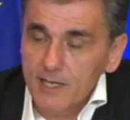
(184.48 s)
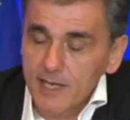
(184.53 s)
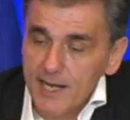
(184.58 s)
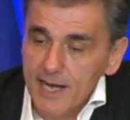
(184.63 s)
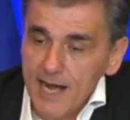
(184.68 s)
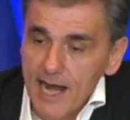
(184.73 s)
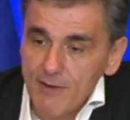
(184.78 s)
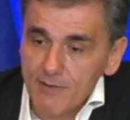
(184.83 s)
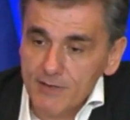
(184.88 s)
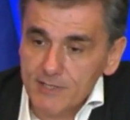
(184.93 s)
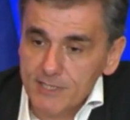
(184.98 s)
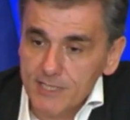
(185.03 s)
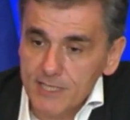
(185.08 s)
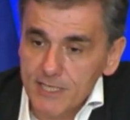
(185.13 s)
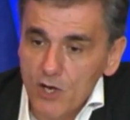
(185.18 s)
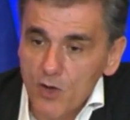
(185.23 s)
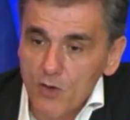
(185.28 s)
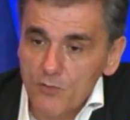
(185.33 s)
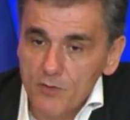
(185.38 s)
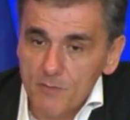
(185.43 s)

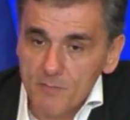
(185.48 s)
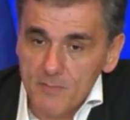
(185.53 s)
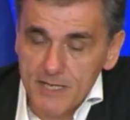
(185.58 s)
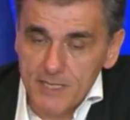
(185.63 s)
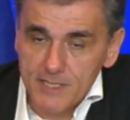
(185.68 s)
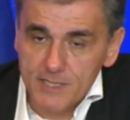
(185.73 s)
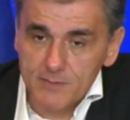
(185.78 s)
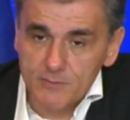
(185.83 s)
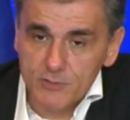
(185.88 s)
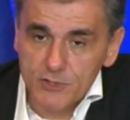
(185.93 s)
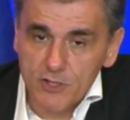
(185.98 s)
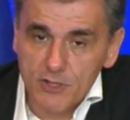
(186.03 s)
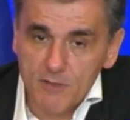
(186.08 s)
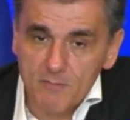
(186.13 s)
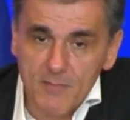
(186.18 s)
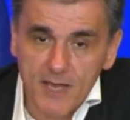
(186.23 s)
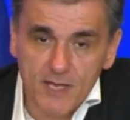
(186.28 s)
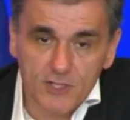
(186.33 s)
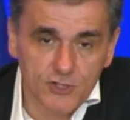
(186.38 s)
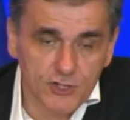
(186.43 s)
clarity on the medium-term
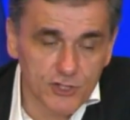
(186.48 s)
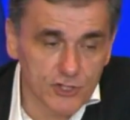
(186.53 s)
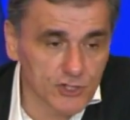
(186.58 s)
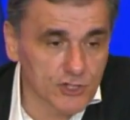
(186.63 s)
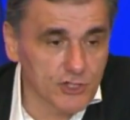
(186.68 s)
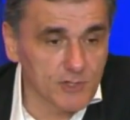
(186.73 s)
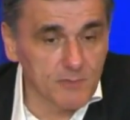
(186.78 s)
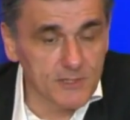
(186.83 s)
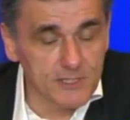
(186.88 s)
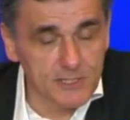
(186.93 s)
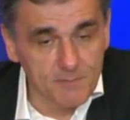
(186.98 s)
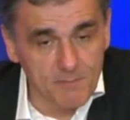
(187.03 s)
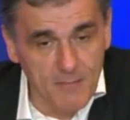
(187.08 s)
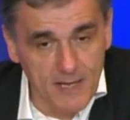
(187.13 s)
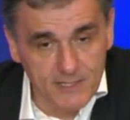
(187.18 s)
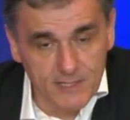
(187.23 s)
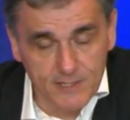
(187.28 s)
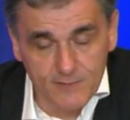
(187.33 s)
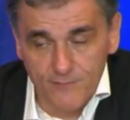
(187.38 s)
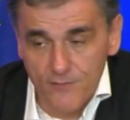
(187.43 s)
measures to be
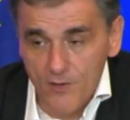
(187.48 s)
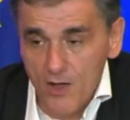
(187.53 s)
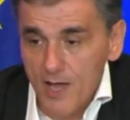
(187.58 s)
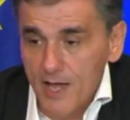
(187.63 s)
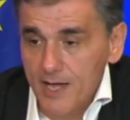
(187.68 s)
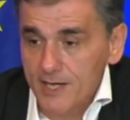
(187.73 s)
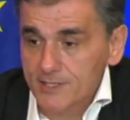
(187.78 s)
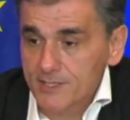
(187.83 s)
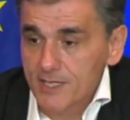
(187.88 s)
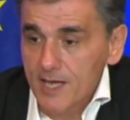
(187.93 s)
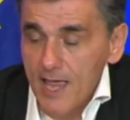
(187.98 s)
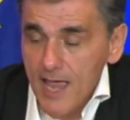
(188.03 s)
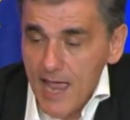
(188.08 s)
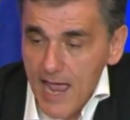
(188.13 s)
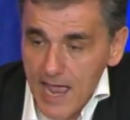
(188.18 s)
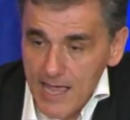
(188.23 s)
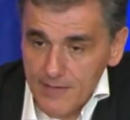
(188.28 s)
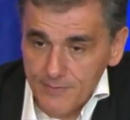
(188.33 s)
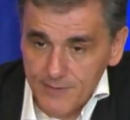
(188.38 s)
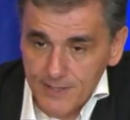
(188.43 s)
specified
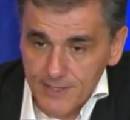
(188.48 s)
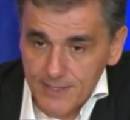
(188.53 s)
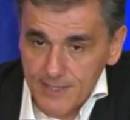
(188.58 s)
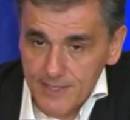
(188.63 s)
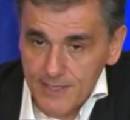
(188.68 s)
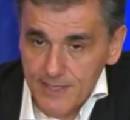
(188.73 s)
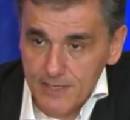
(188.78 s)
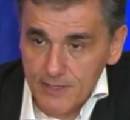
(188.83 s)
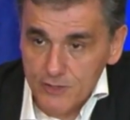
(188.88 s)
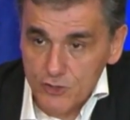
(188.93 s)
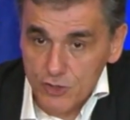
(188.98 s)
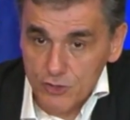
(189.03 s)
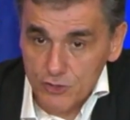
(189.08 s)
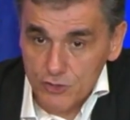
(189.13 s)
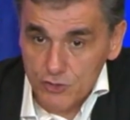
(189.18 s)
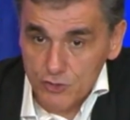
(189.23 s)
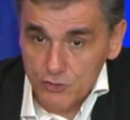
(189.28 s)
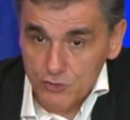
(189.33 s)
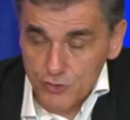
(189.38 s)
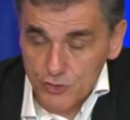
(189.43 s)
at
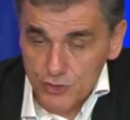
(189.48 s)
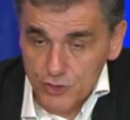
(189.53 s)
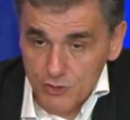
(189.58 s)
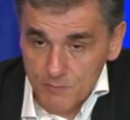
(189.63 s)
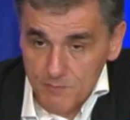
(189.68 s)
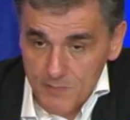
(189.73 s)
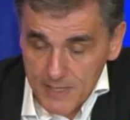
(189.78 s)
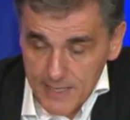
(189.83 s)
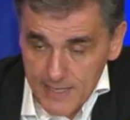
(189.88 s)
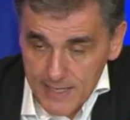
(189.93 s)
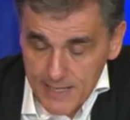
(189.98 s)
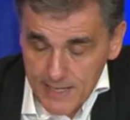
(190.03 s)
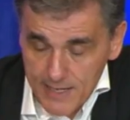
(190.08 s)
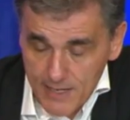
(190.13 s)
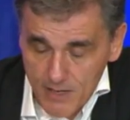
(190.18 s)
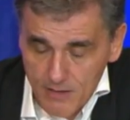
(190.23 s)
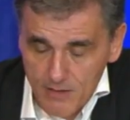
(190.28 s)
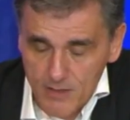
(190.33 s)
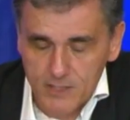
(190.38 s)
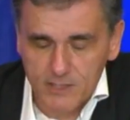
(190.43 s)
to
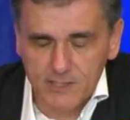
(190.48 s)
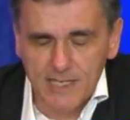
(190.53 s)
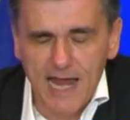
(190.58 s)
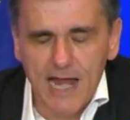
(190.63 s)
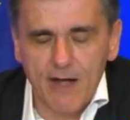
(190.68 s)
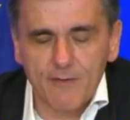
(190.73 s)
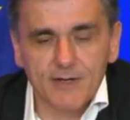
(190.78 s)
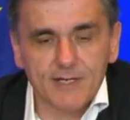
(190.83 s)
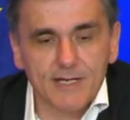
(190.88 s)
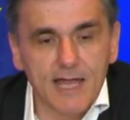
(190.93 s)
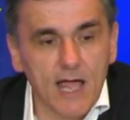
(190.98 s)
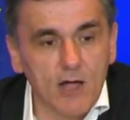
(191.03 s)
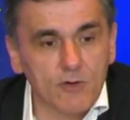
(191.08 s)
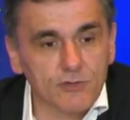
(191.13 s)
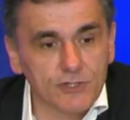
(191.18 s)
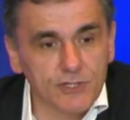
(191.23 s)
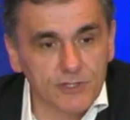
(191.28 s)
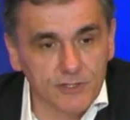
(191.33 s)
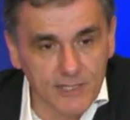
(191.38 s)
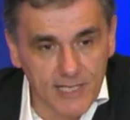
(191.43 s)
be carried
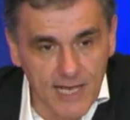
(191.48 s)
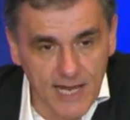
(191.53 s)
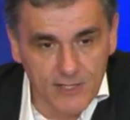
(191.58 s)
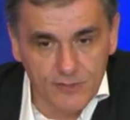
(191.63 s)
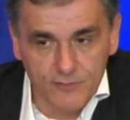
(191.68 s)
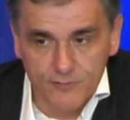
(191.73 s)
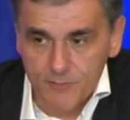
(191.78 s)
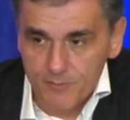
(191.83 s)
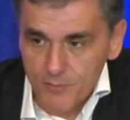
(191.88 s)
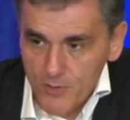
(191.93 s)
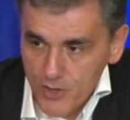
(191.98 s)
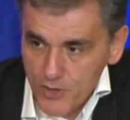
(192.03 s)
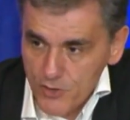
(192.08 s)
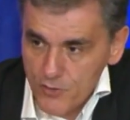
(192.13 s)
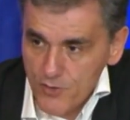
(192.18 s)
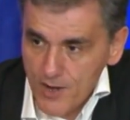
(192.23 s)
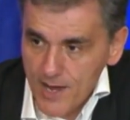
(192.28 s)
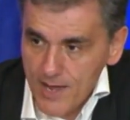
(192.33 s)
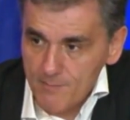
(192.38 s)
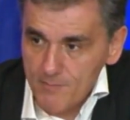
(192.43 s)
out at the end of the
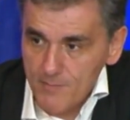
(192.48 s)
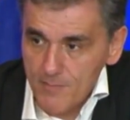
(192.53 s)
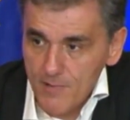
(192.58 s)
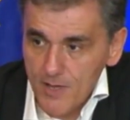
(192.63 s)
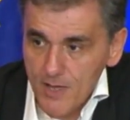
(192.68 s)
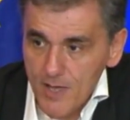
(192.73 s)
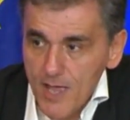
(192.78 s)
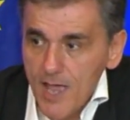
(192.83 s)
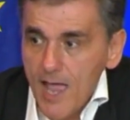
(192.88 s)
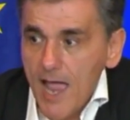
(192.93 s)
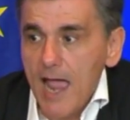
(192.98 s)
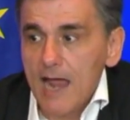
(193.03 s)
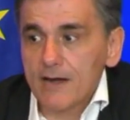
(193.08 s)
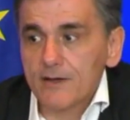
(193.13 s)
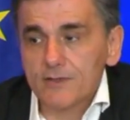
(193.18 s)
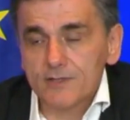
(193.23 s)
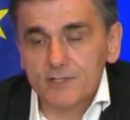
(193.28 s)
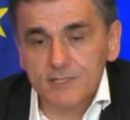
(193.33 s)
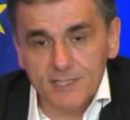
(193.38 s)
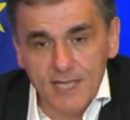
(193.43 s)
programme. And
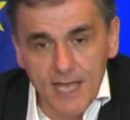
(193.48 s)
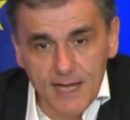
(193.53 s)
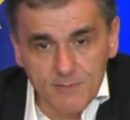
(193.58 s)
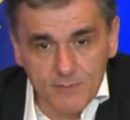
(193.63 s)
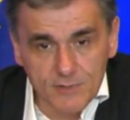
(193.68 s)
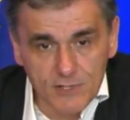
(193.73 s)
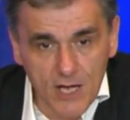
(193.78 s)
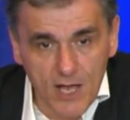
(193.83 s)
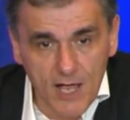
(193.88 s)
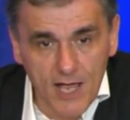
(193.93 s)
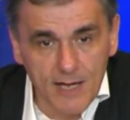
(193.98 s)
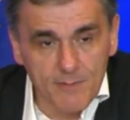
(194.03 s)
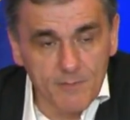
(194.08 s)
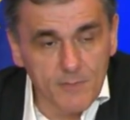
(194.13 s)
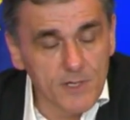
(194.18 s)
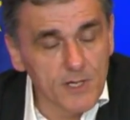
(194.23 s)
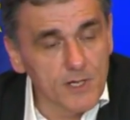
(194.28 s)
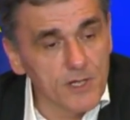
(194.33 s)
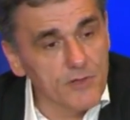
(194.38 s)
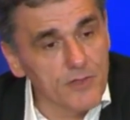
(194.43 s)
at the same time,
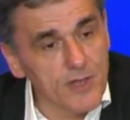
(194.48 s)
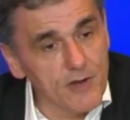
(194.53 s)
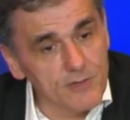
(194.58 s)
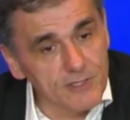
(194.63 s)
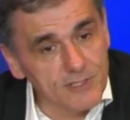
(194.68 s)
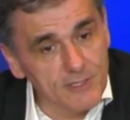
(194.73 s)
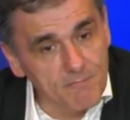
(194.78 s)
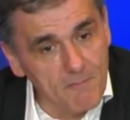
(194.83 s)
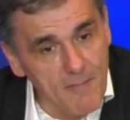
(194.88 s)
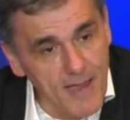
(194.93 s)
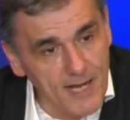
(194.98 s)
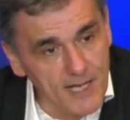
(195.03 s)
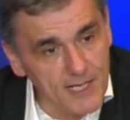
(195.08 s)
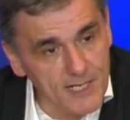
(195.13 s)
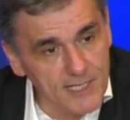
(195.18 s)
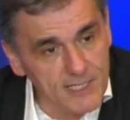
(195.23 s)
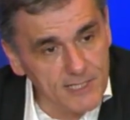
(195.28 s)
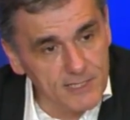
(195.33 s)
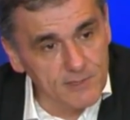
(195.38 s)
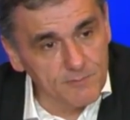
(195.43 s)
there is a
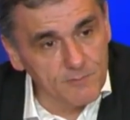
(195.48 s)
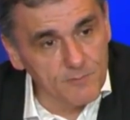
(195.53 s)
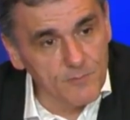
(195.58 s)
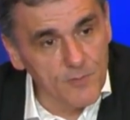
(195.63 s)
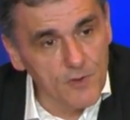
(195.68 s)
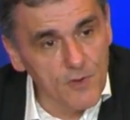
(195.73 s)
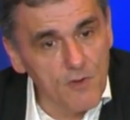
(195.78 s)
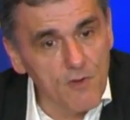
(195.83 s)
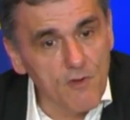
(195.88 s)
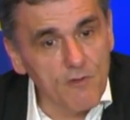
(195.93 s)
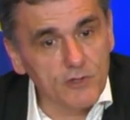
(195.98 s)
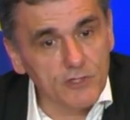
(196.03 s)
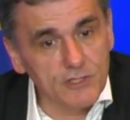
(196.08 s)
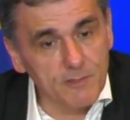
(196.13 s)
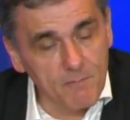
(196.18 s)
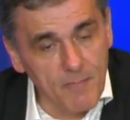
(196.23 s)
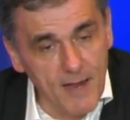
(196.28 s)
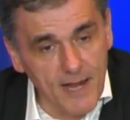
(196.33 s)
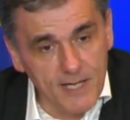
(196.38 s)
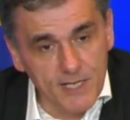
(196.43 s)
mechanism
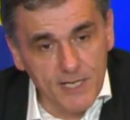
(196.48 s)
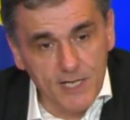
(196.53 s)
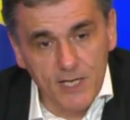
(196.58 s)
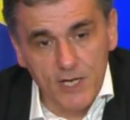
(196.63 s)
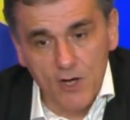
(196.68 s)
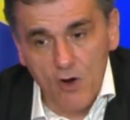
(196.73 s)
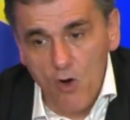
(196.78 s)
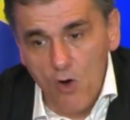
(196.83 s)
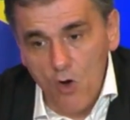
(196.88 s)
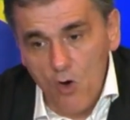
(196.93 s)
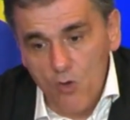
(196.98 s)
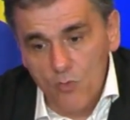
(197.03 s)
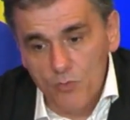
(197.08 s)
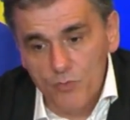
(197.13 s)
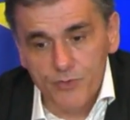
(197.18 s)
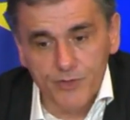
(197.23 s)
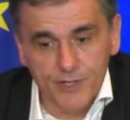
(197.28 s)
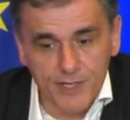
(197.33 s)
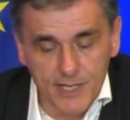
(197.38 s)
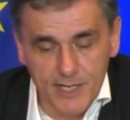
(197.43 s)
depending on
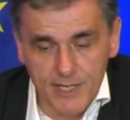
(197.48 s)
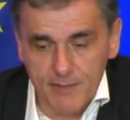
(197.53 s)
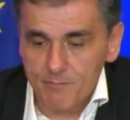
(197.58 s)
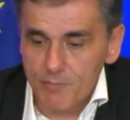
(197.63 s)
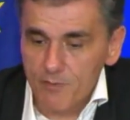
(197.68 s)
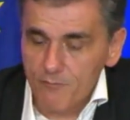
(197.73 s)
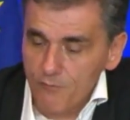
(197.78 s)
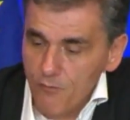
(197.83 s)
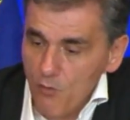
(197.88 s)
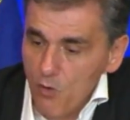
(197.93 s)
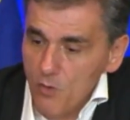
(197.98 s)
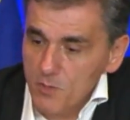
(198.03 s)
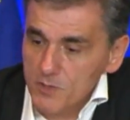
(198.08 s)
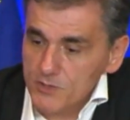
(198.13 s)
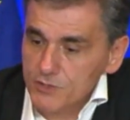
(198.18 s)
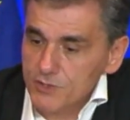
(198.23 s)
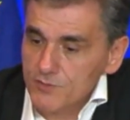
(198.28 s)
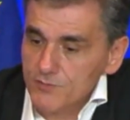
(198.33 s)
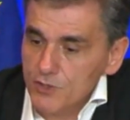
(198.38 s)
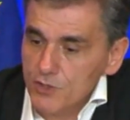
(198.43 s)
the
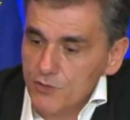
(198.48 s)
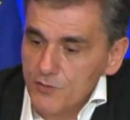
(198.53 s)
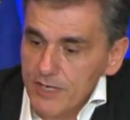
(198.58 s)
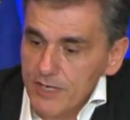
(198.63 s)
performance of the